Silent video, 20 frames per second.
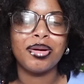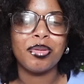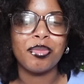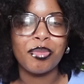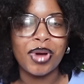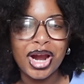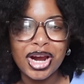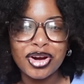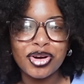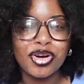
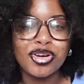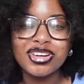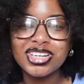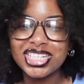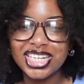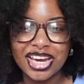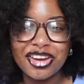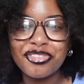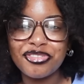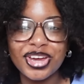my
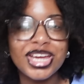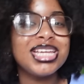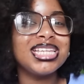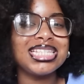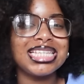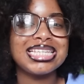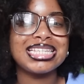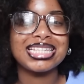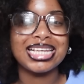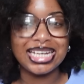crochet face
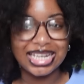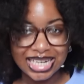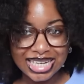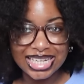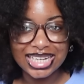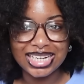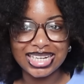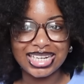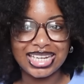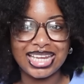is
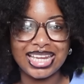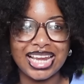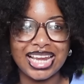ugly.